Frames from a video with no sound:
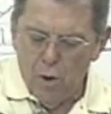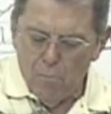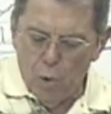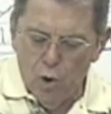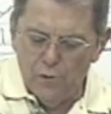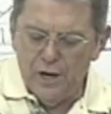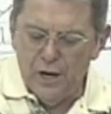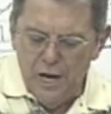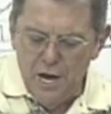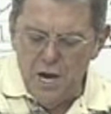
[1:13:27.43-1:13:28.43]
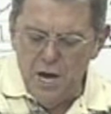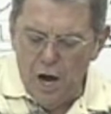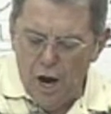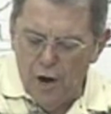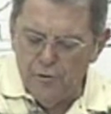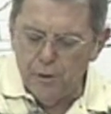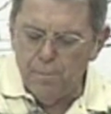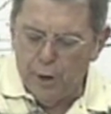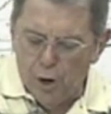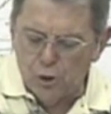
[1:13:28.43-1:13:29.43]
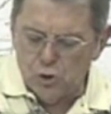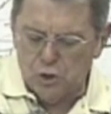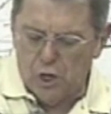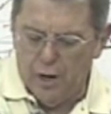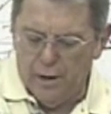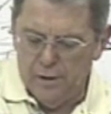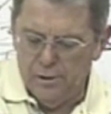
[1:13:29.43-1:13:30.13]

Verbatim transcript: more than any other person.